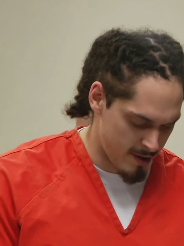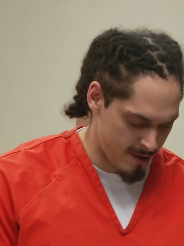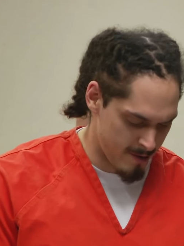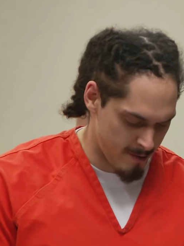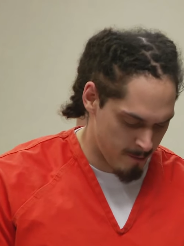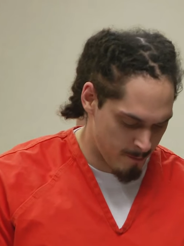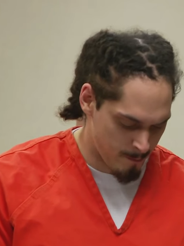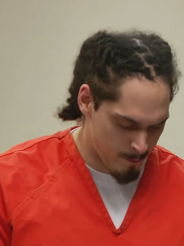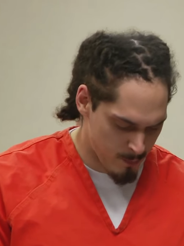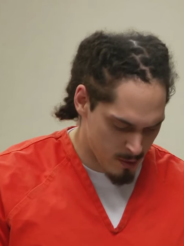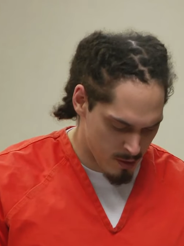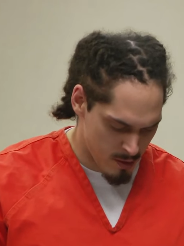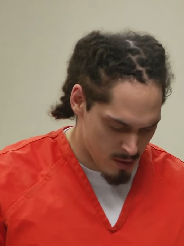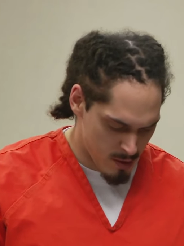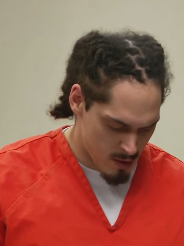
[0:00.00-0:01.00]
am,
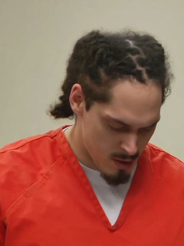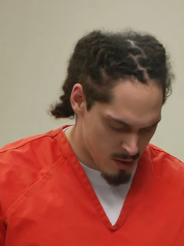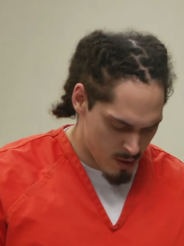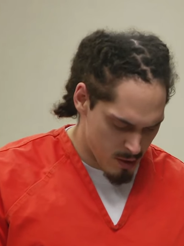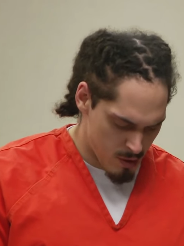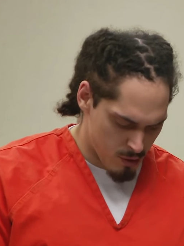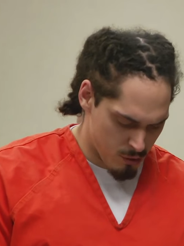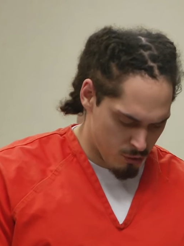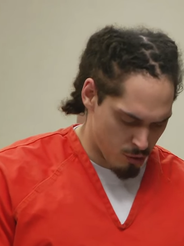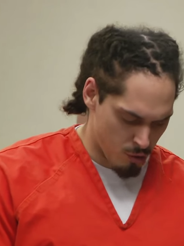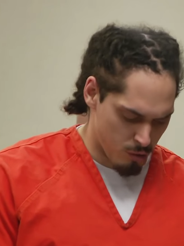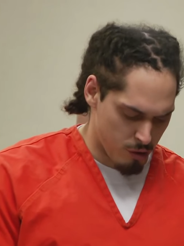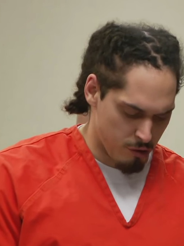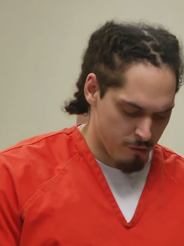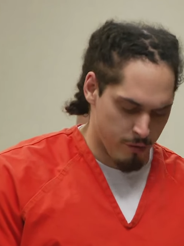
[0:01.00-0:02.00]

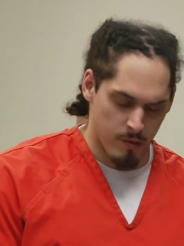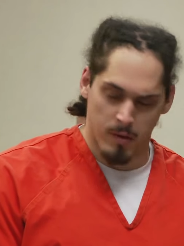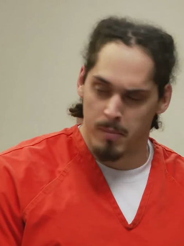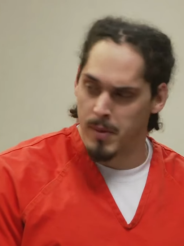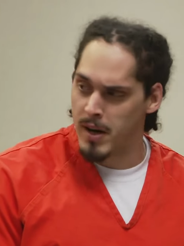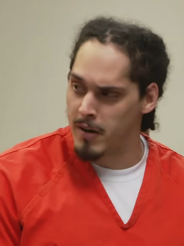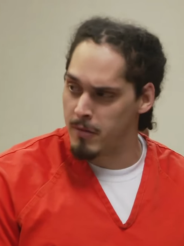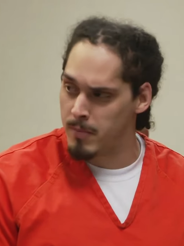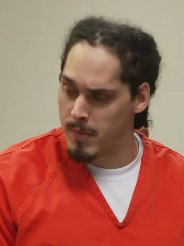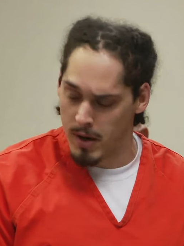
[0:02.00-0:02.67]
truly from the bottom